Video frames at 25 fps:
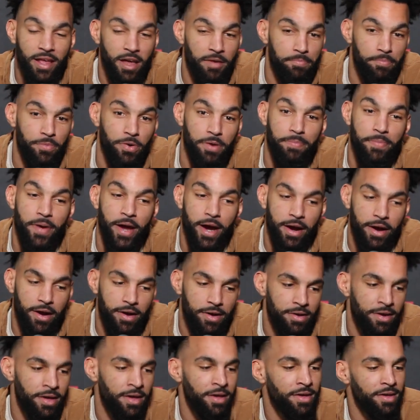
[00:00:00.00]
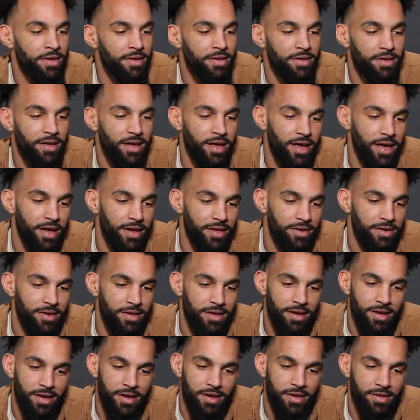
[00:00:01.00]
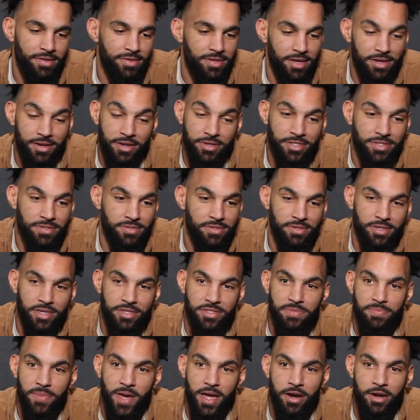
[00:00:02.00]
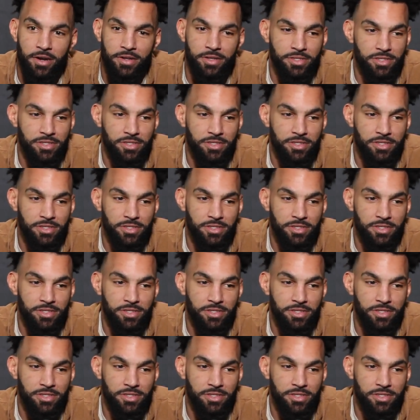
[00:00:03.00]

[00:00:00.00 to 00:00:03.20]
I'm prepared, and uh, it doesn't doesn't matter.